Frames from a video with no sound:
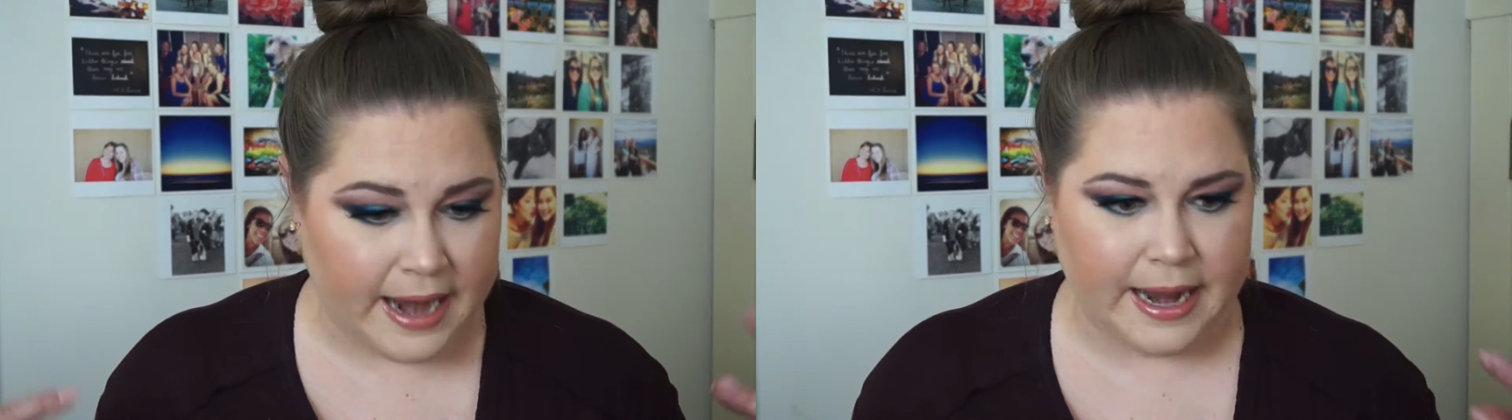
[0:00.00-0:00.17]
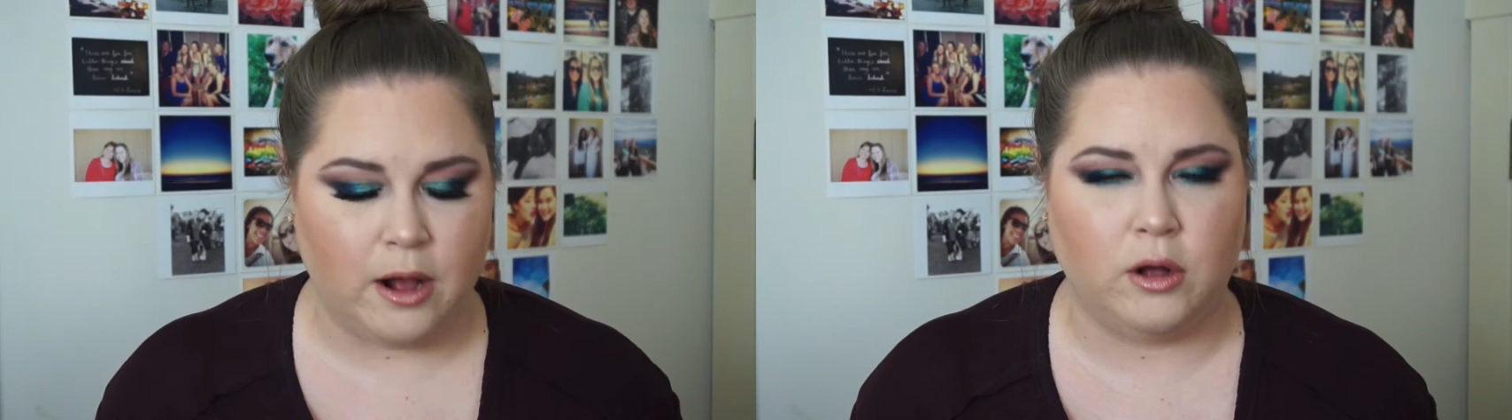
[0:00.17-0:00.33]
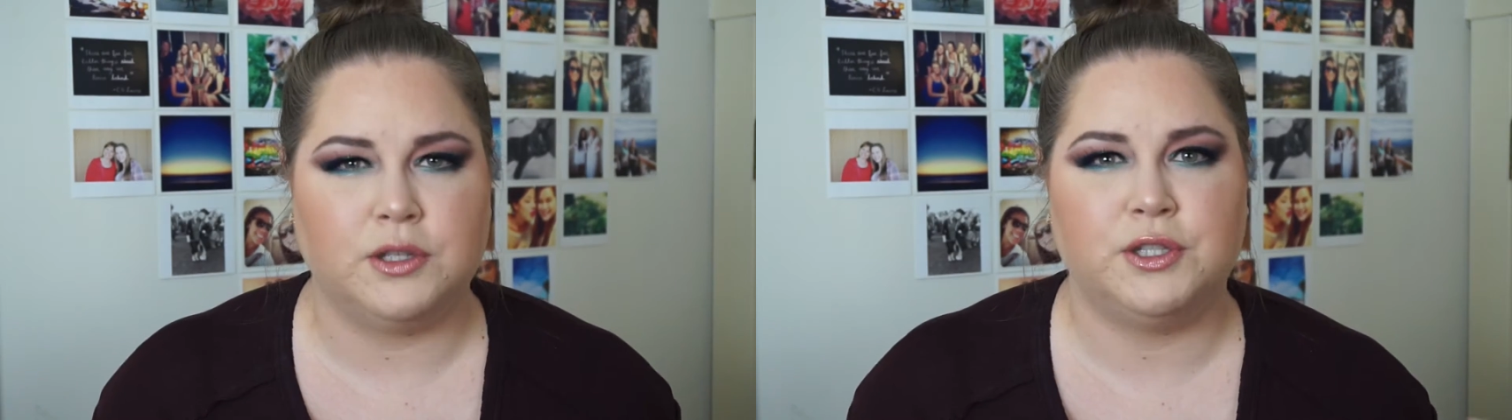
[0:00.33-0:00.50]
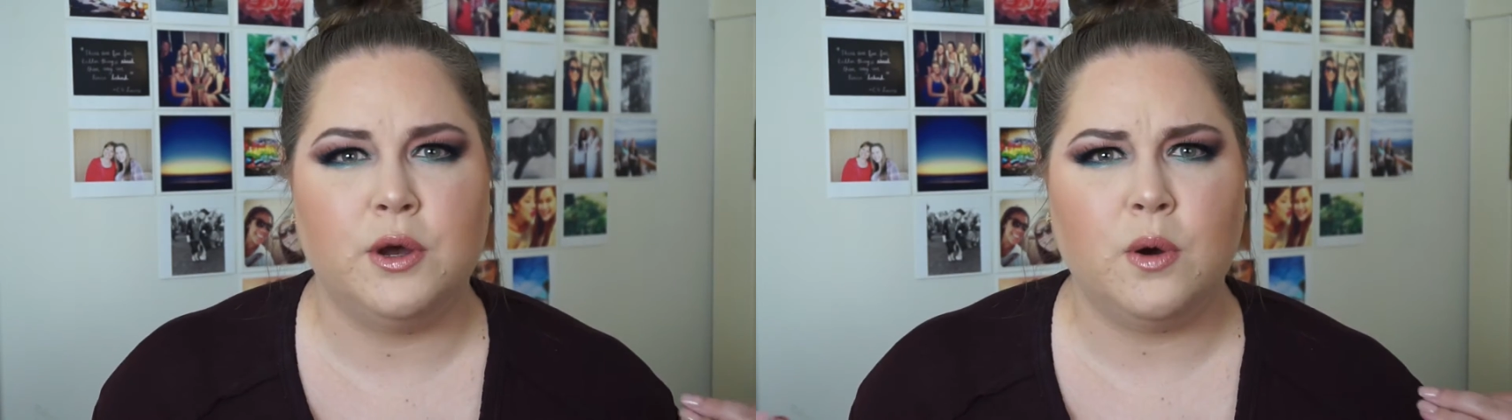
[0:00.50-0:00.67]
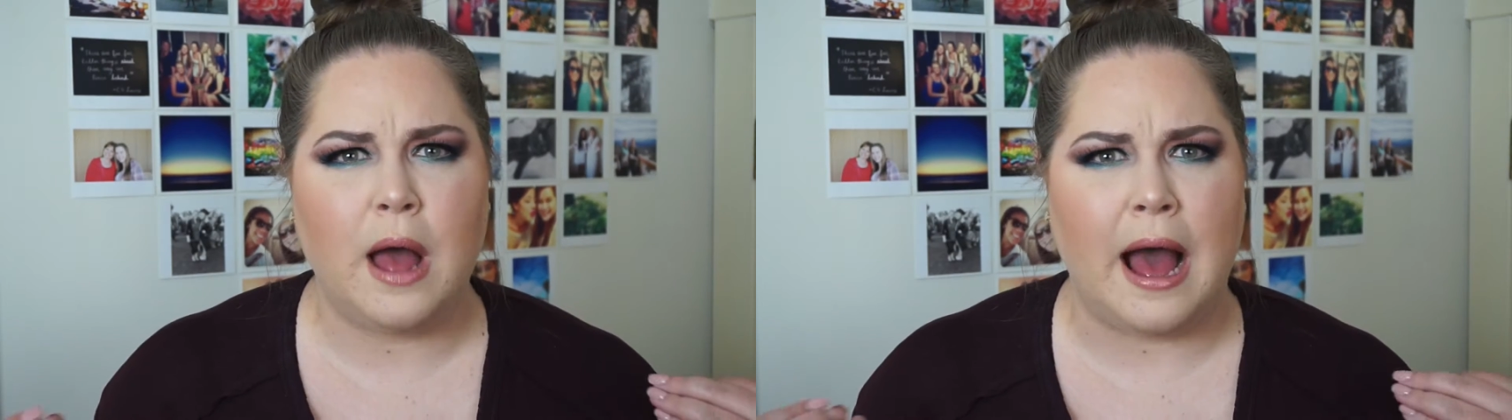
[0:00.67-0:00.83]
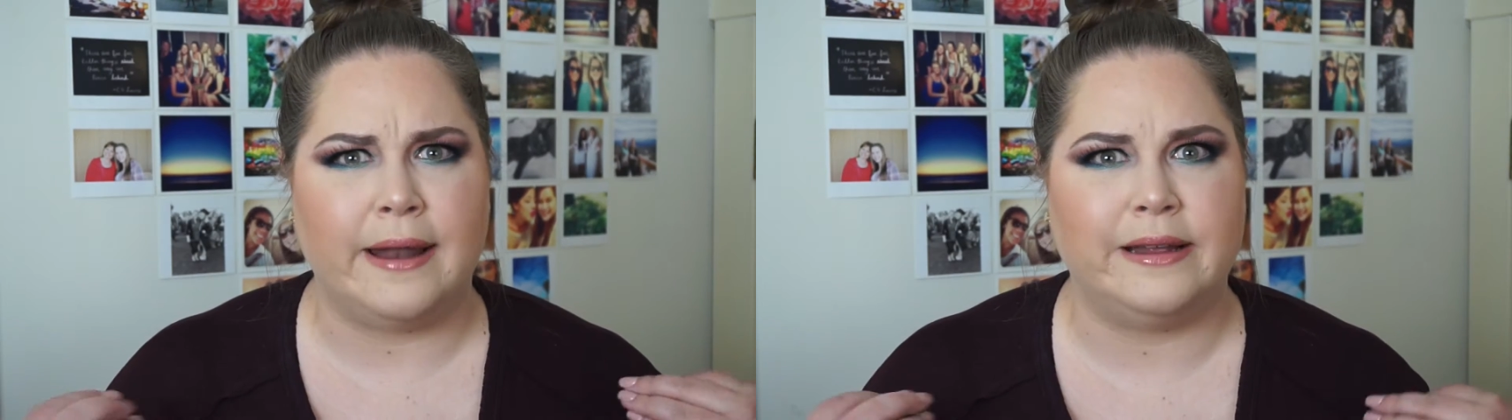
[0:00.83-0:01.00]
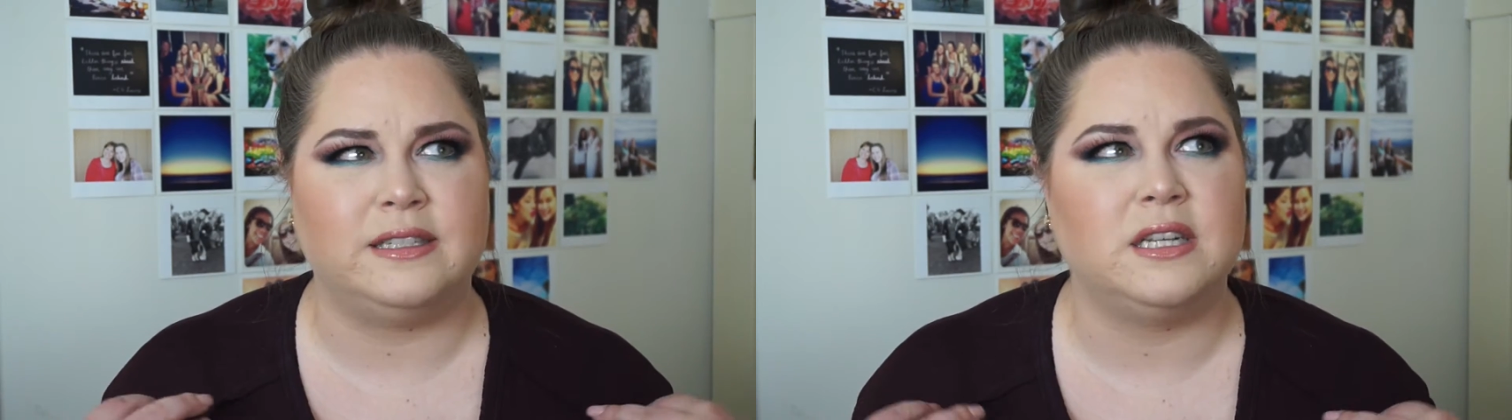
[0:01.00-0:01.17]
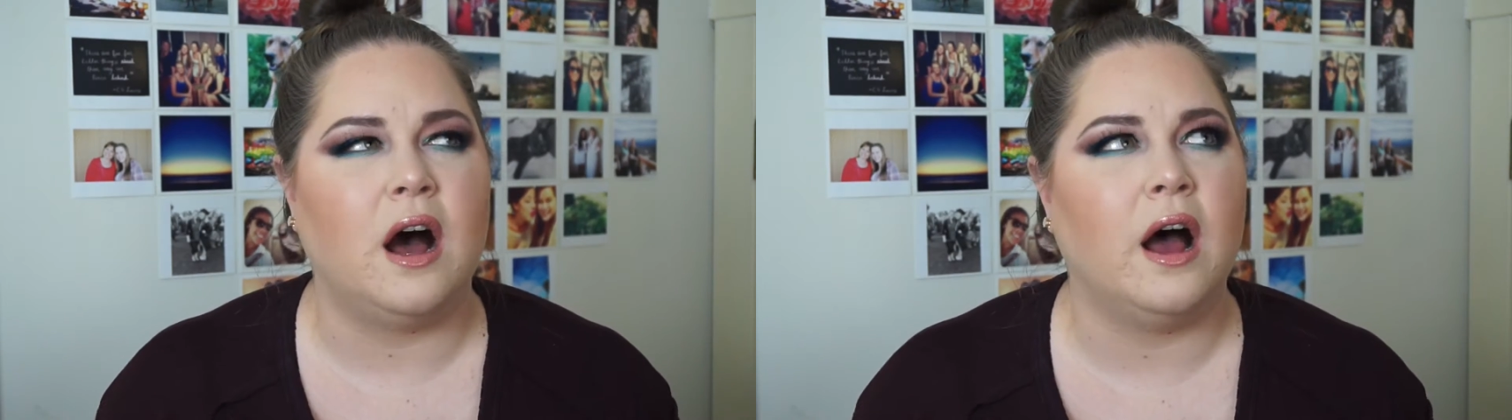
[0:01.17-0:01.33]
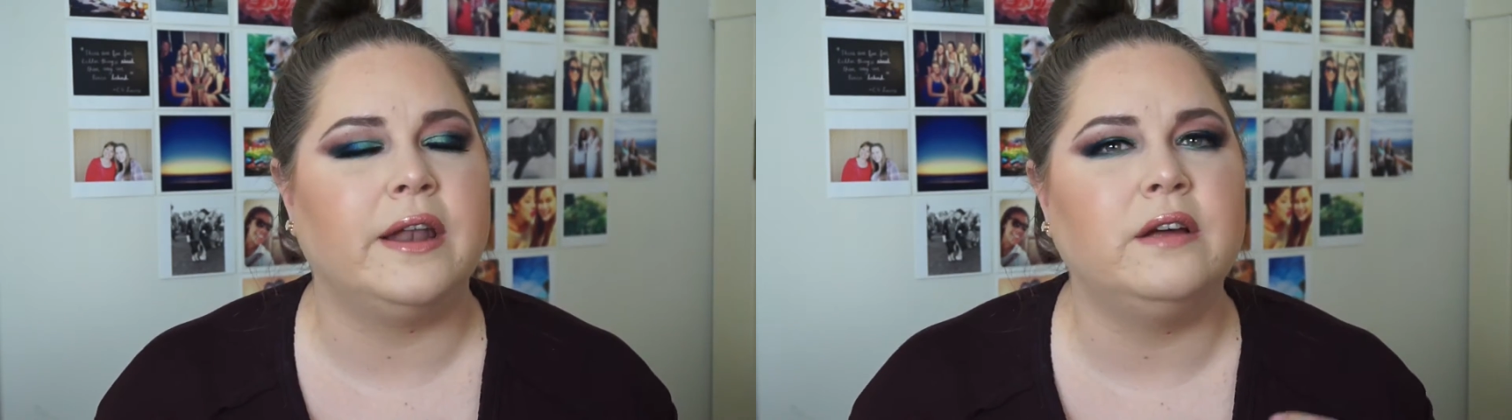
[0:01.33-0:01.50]
And I also had a
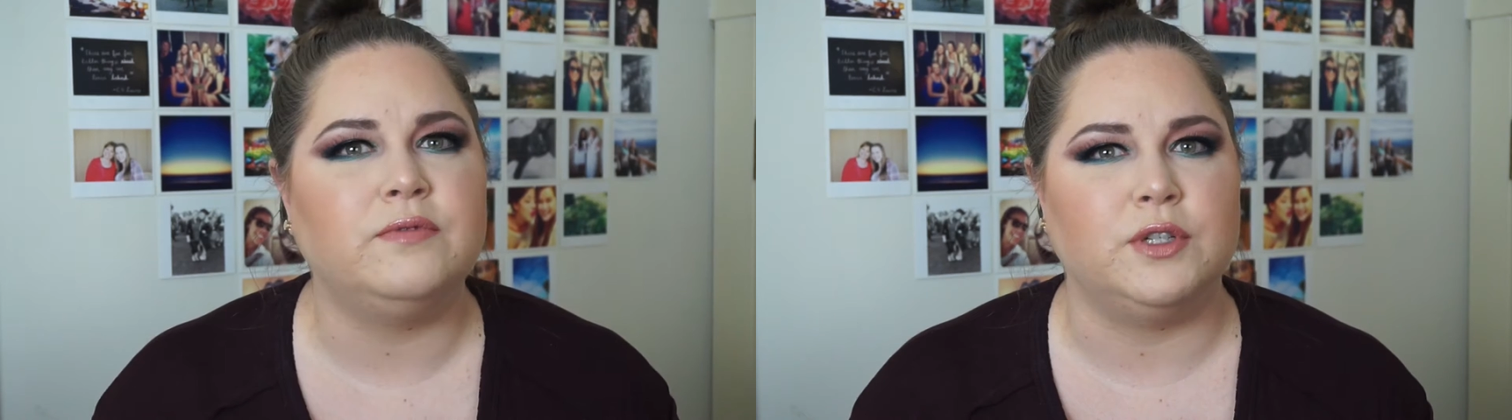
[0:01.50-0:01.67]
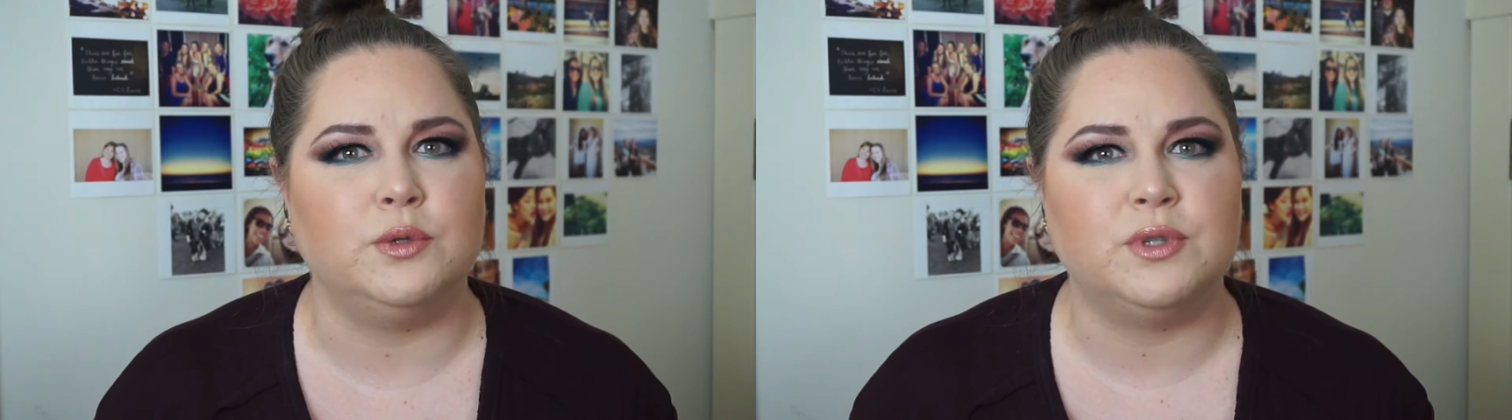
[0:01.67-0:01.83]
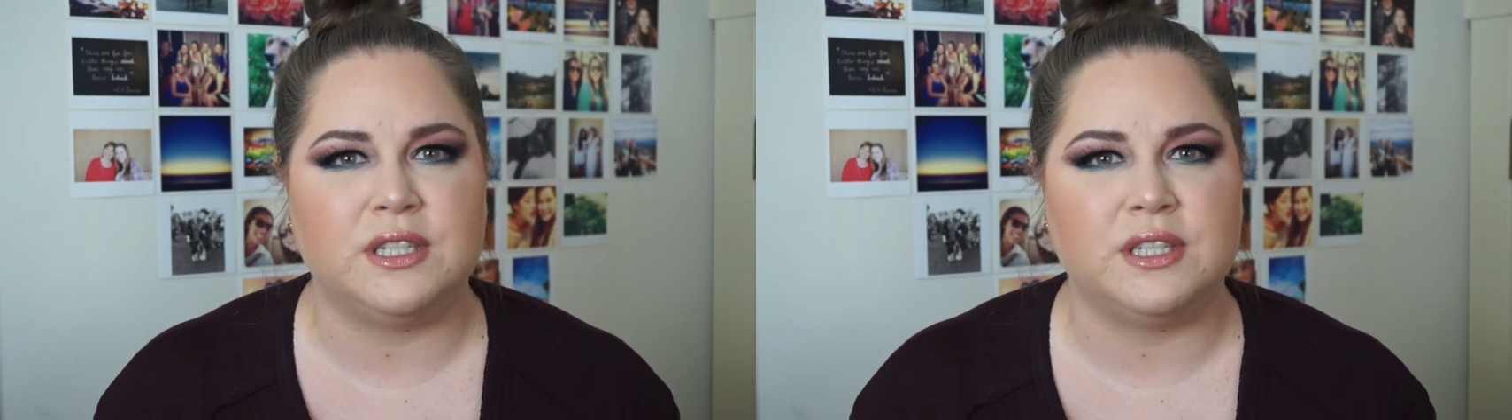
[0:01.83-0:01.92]
ton of new